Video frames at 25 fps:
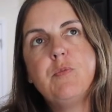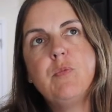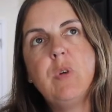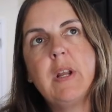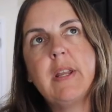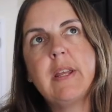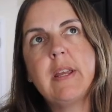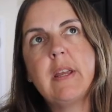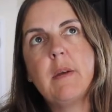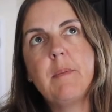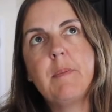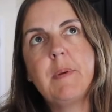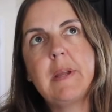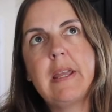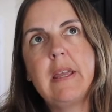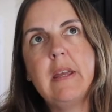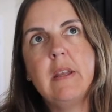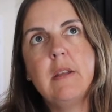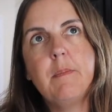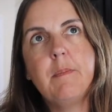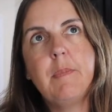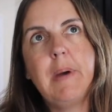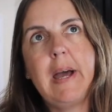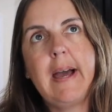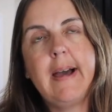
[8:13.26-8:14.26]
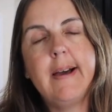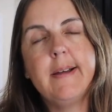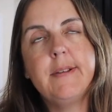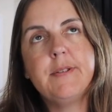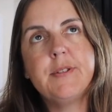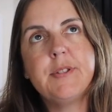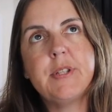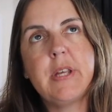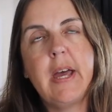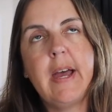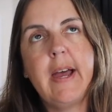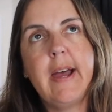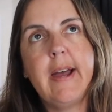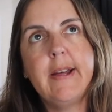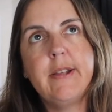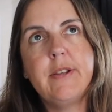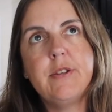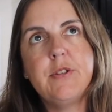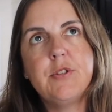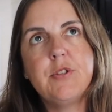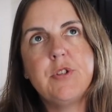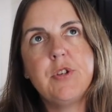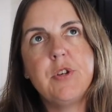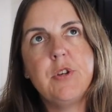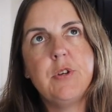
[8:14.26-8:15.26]
running a beginner band
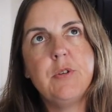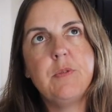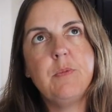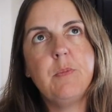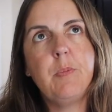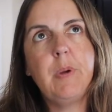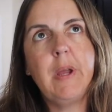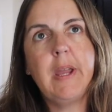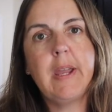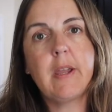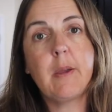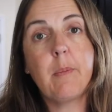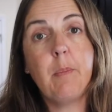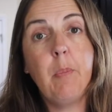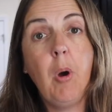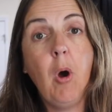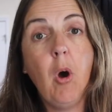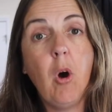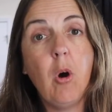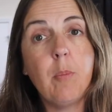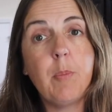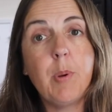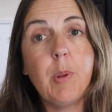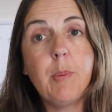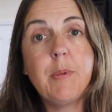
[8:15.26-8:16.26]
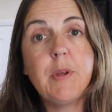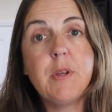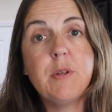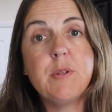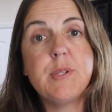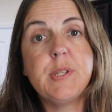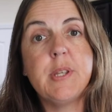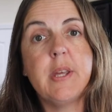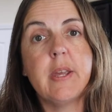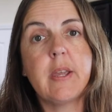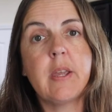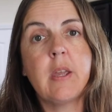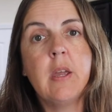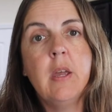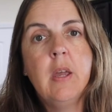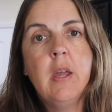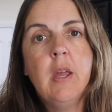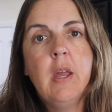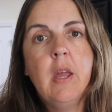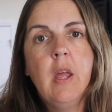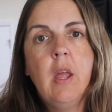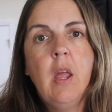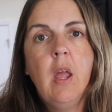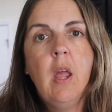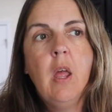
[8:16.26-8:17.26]
and you pick pop music,
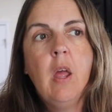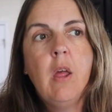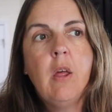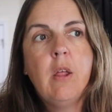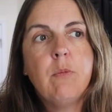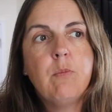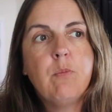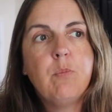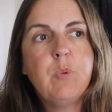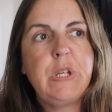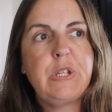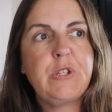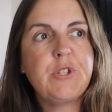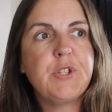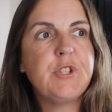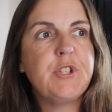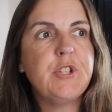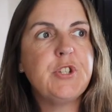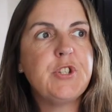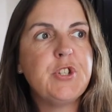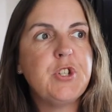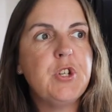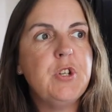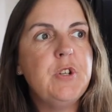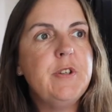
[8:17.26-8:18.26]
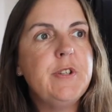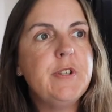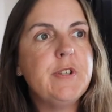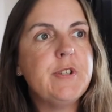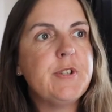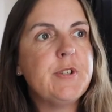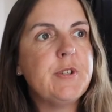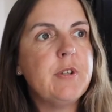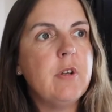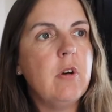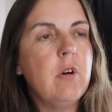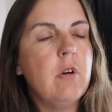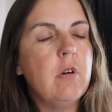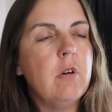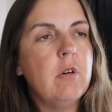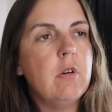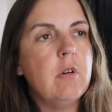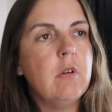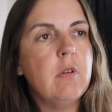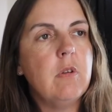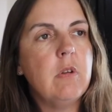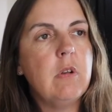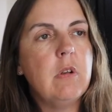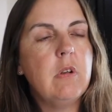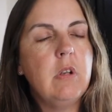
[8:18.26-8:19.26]
which the students
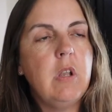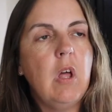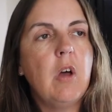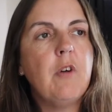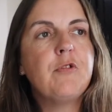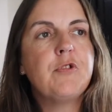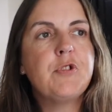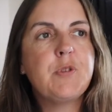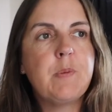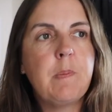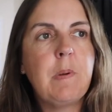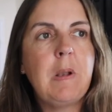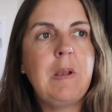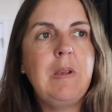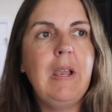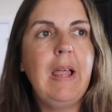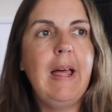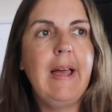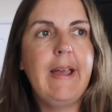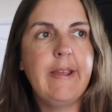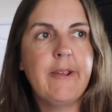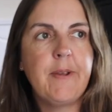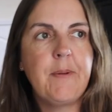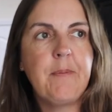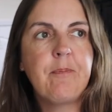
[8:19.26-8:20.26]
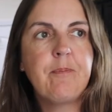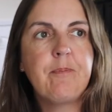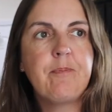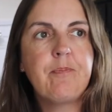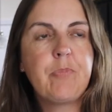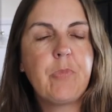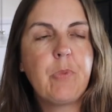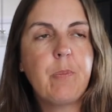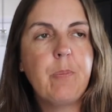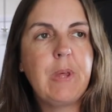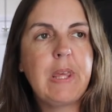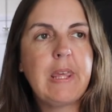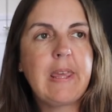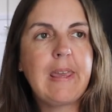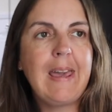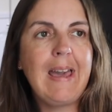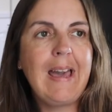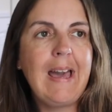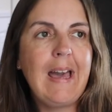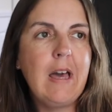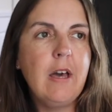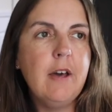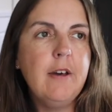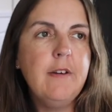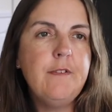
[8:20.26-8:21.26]
love to play, be
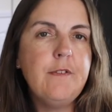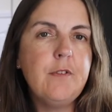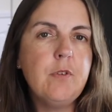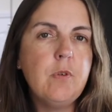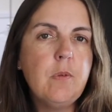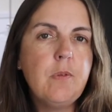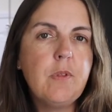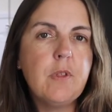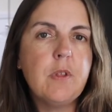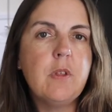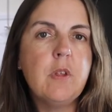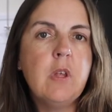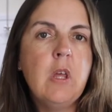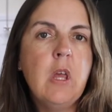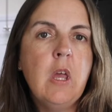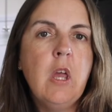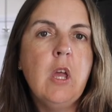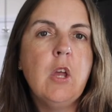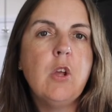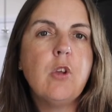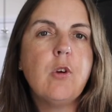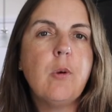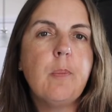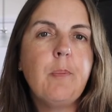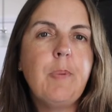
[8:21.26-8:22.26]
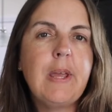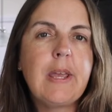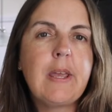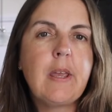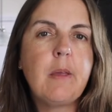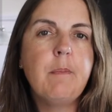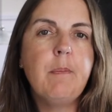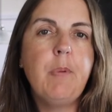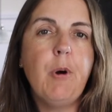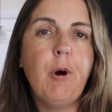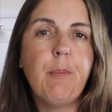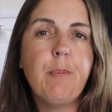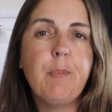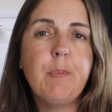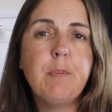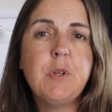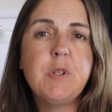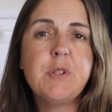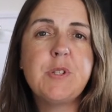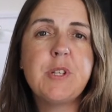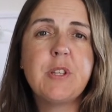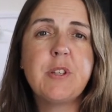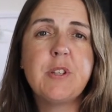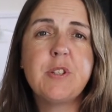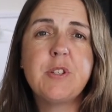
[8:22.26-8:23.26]
careful that you're picking pop
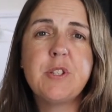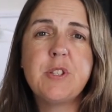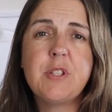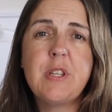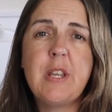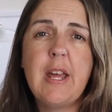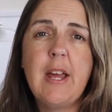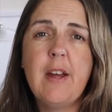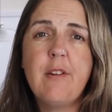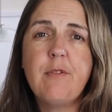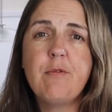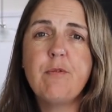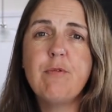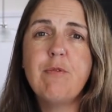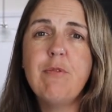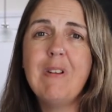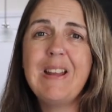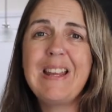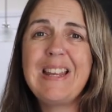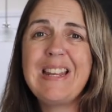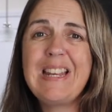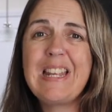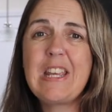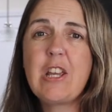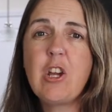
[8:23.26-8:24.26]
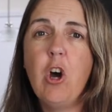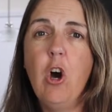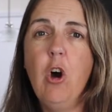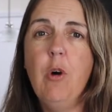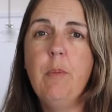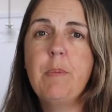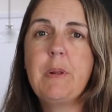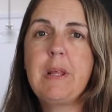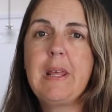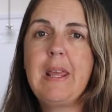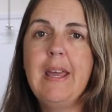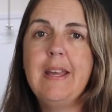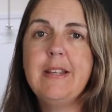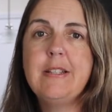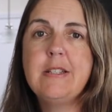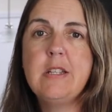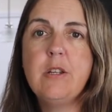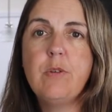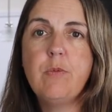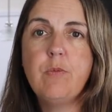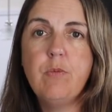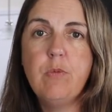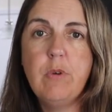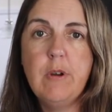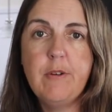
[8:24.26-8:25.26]
music that doesn't have really
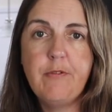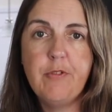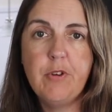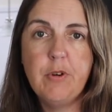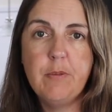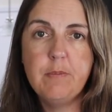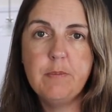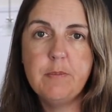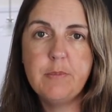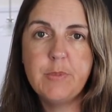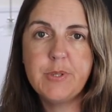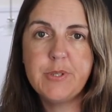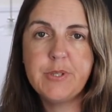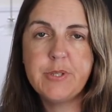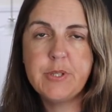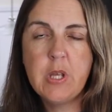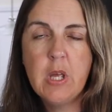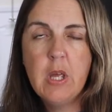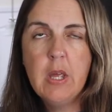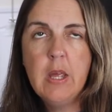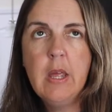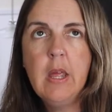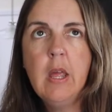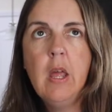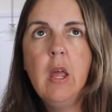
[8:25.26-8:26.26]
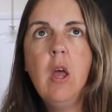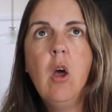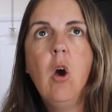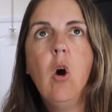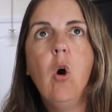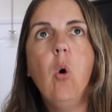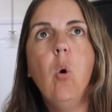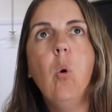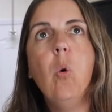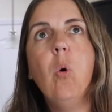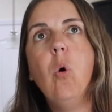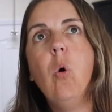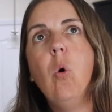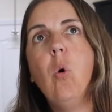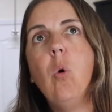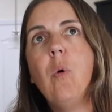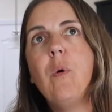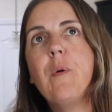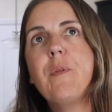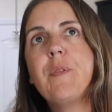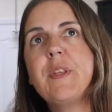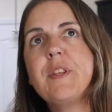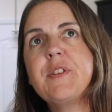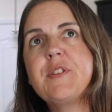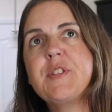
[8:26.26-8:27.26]
complicated rhythms
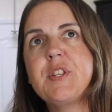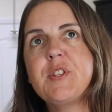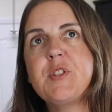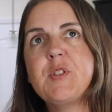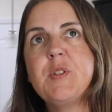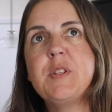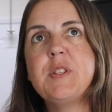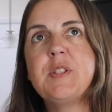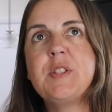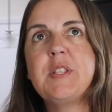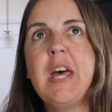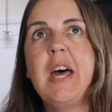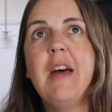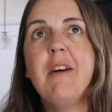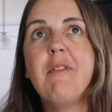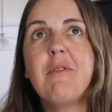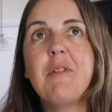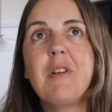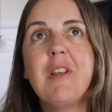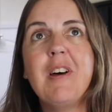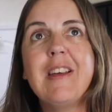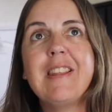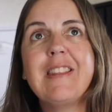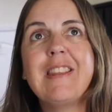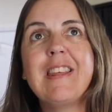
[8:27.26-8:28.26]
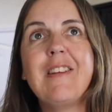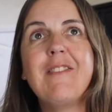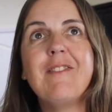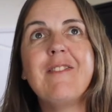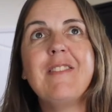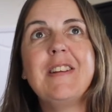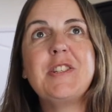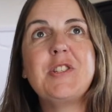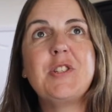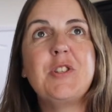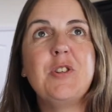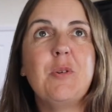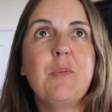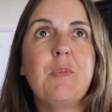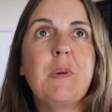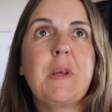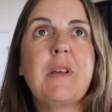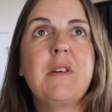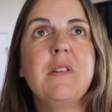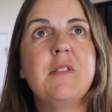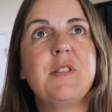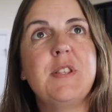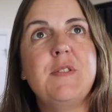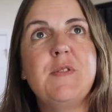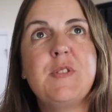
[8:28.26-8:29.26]
or that doesn't sound like the original
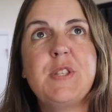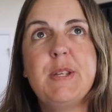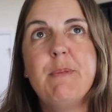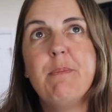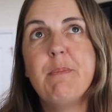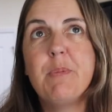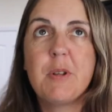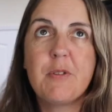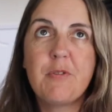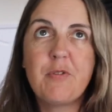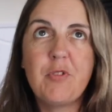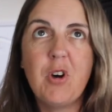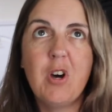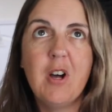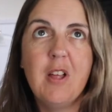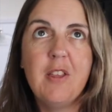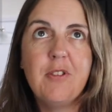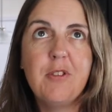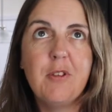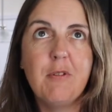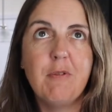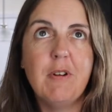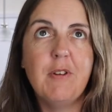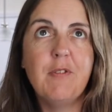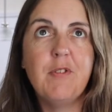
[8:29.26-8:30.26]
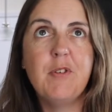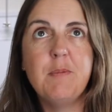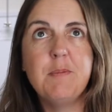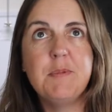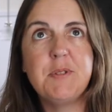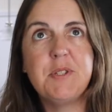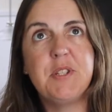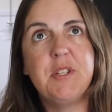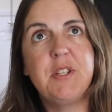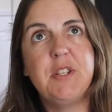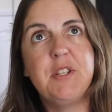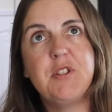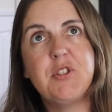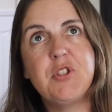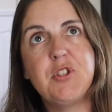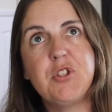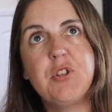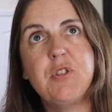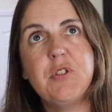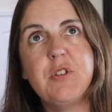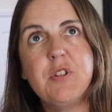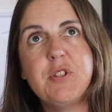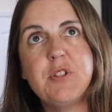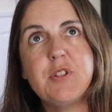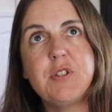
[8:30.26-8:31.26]
because they've simplified the rhythms and the
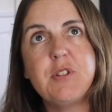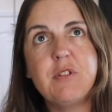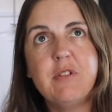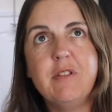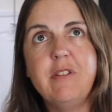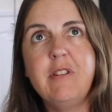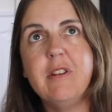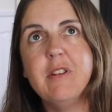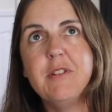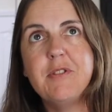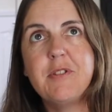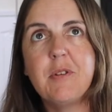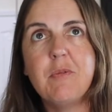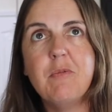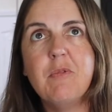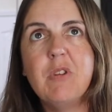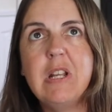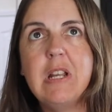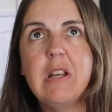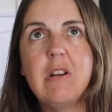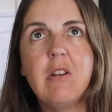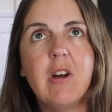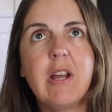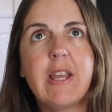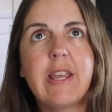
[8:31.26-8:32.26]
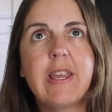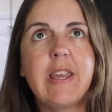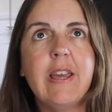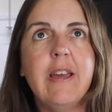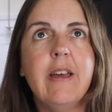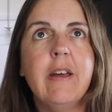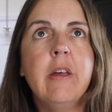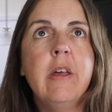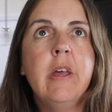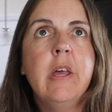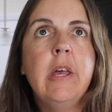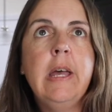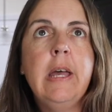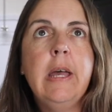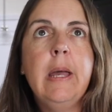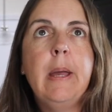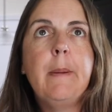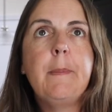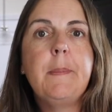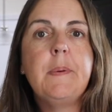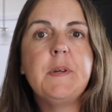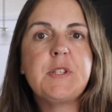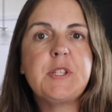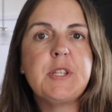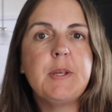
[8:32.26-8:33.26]
students you know don't really like it
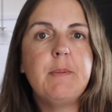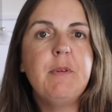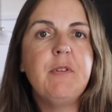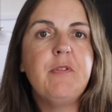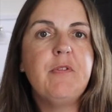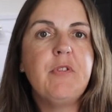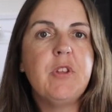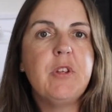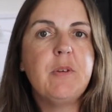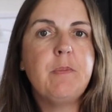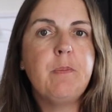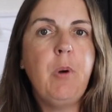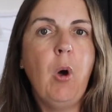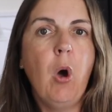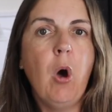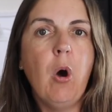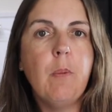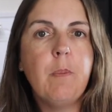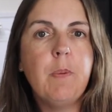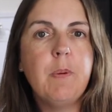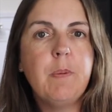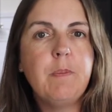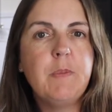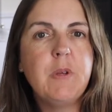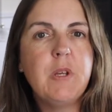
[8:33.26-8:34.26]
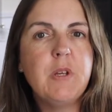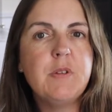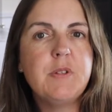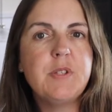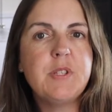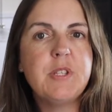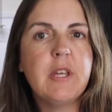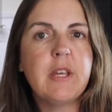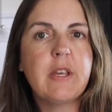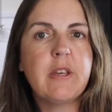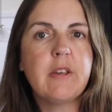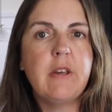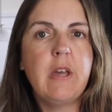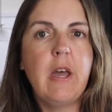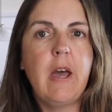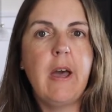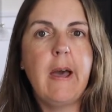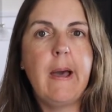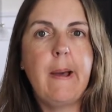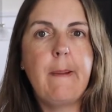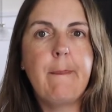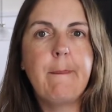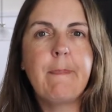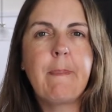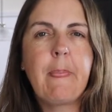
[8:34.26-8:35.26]
but some of the pop music
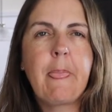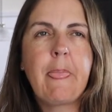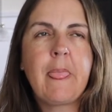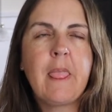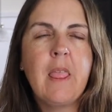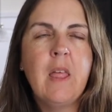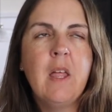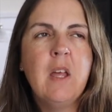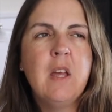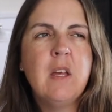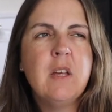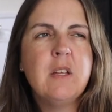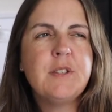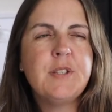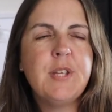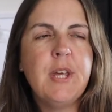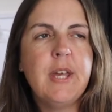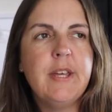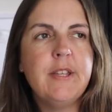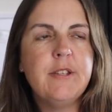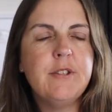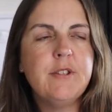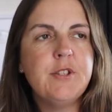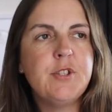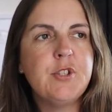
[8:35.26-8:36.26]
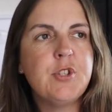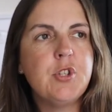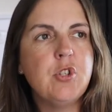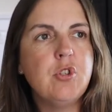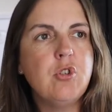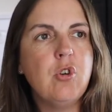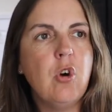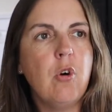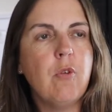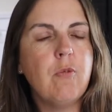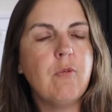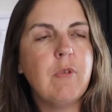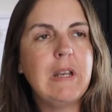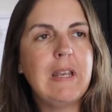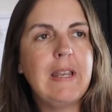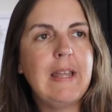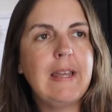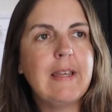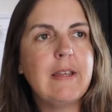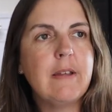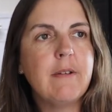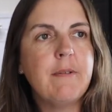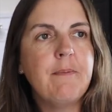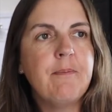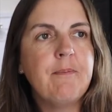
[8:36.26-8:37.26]
um, tends to not
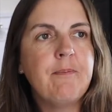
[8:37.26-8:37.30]
relate,